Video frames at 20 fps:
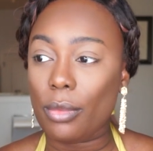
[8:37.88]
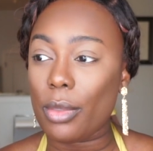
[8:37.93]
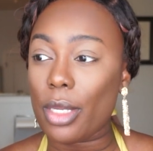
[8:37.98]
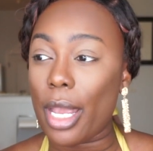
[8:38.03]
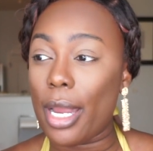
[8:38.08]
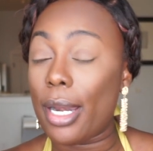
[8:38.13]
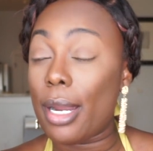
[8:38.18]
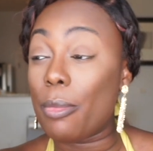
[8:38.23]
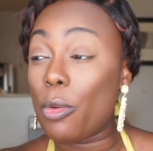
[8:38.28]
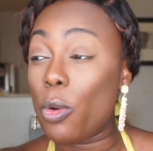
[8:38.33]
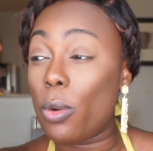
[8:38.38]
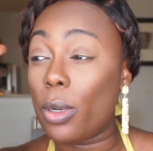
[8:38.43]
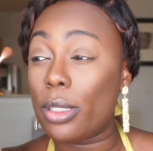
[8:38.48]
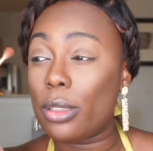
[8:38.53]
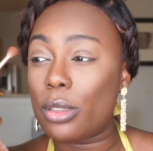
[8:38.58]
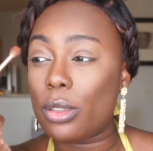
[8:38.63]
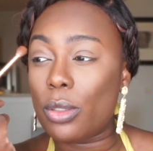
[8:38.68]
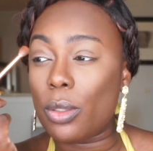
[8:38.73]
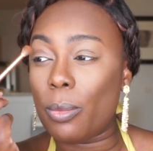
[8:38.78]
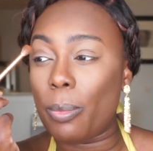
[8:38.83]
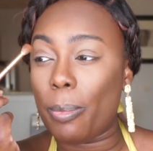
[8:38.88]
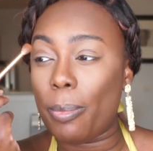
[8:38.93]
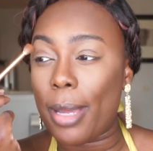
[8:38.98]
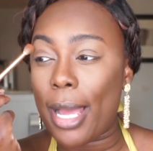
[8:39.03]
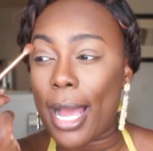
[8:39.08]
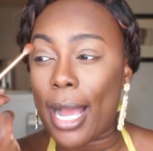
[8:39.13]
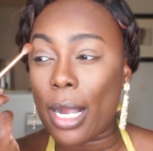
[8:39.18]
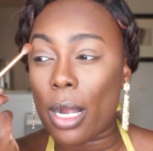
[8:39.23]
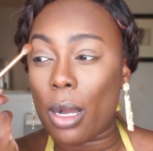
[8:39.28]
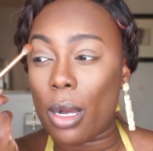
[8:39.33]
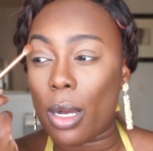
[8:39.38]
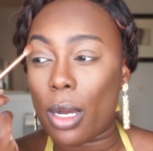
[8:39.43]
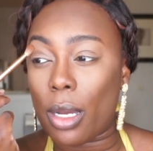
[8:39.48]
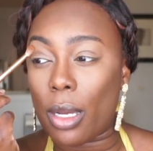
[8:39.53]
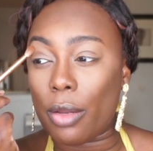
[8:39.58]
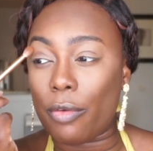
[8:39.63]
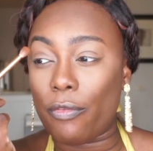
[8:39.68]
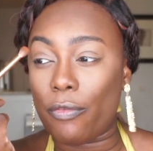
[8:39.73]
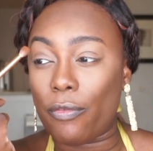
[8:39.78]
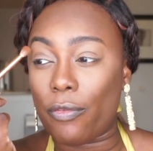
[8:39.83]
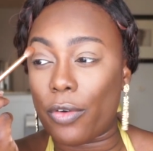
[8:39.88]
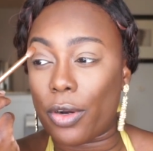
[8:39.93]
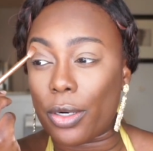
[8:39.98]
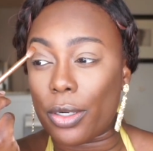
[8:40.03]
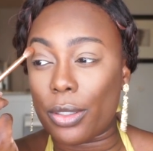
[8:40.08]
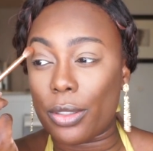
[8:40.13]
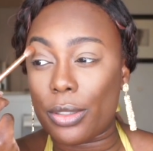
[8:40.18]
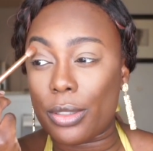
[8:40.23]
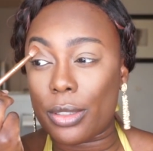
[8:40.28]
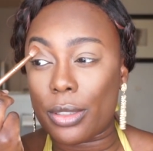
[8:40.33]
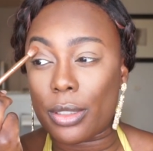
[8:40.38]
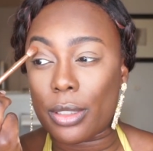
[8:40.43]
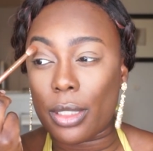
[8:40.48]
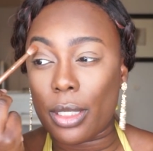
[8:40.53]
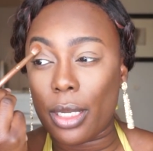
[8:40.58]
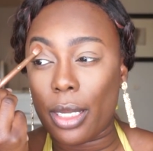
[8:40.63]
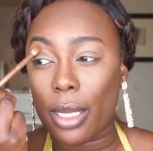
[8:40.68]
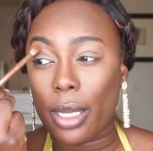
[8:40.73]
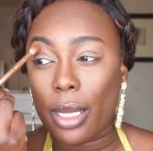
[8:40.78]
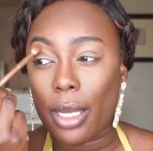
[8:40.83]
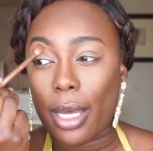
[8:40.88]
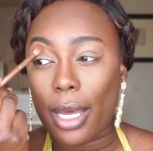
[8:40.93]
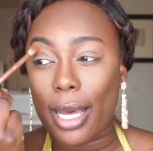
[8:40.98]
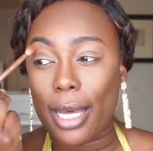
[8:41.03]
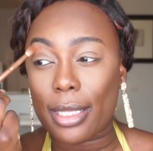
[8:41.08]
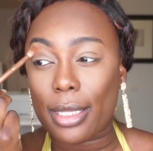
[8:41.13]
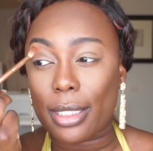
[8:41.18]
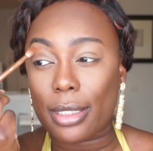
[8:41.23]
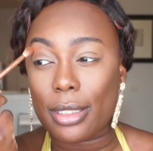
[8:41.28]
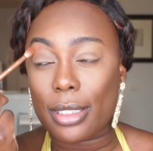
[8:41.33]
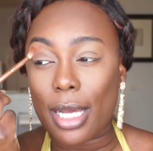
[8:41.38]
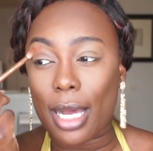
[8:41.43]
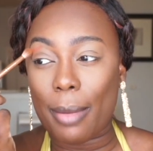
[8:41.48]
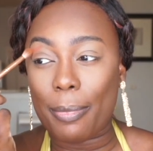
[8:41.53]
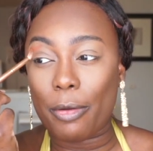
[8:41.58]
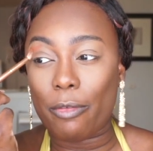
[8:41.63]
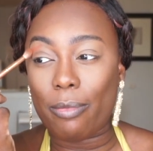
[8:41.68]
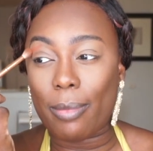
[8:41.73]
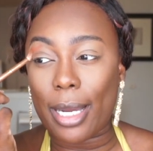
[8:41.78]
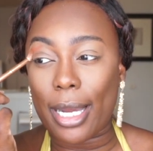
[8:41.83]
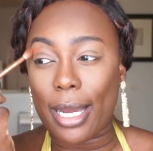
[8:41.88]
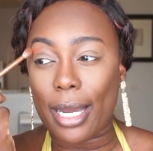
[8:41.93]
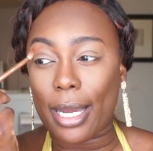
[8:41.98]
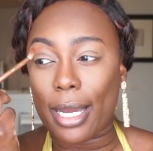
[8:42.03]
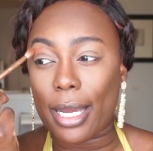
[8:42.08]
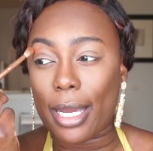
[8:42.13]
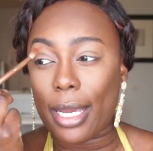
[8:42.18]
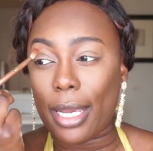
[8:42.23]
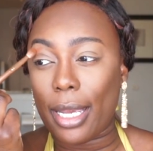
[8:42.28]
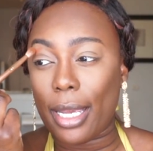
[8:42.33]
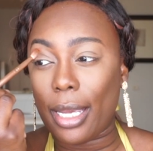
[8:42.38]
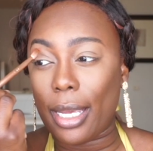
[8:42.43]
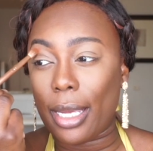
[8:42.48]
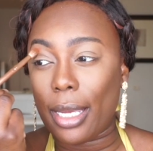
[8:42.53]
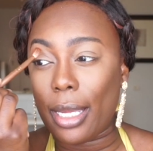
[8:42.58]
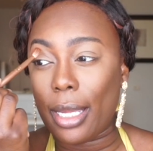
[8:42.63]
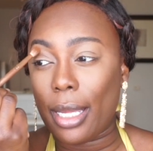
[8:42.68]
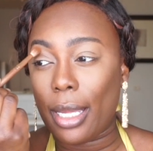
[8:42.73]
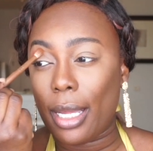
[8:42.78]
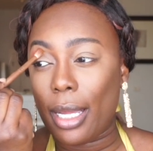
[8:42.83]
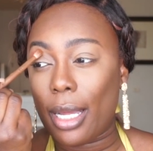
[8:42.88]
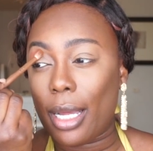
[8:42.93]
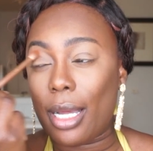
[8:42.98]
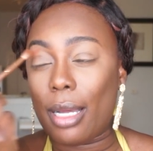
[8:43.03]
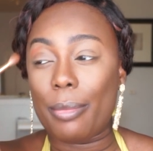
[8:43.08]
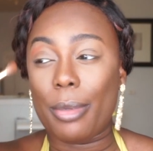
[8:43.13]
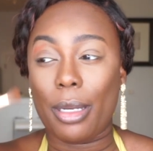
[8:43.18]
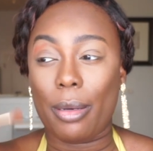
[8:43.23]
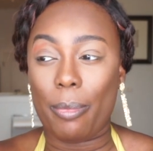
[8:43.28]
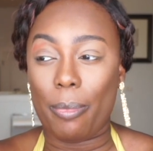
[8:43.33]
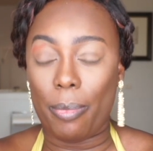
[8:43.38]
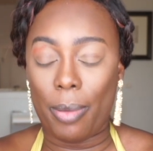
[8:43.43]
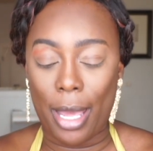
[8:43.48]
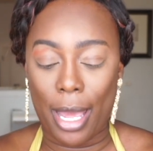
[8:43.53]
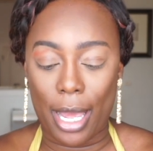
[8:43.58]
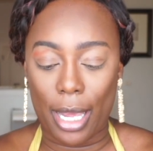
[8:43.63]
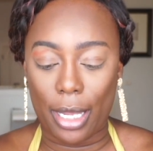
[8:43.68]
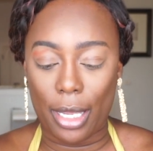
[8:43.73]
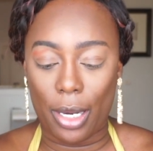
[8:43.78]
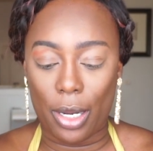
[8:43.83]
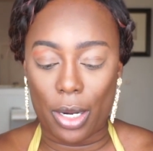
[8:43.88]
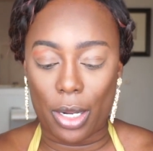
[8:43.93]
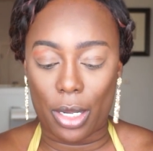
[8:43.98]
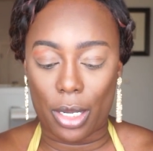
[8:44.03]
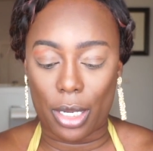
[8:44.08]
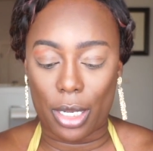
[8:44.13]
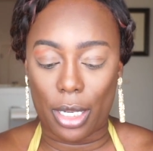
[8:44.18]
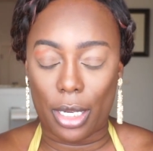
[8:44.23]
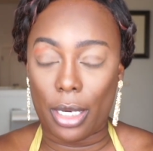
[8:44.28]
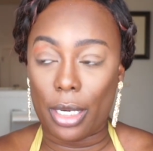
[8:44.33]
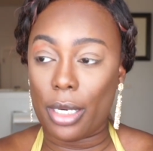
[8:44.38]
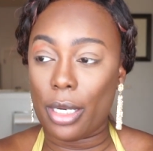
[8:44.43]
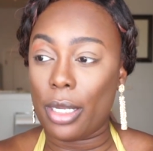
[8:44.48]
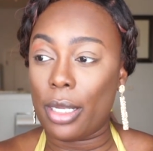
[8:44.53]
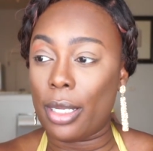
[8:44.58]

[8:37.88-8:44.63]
and I'm going to pack on first at the top of my eye. I'm going to pack it on,